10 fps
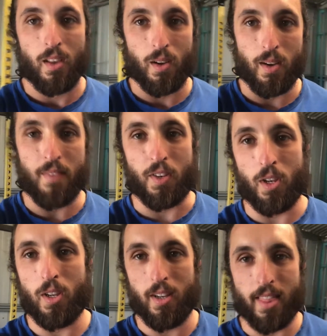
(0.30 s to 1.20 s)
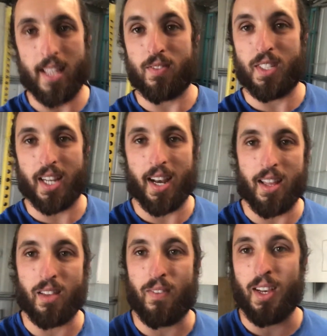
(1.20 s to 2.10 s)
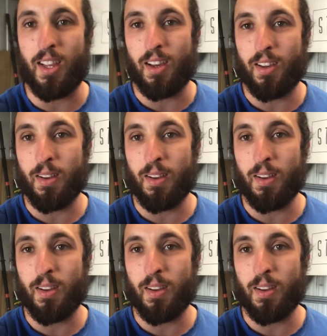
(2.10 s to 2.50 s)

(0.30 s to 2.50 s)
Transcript: Good afternoon, thanks for checking out the video.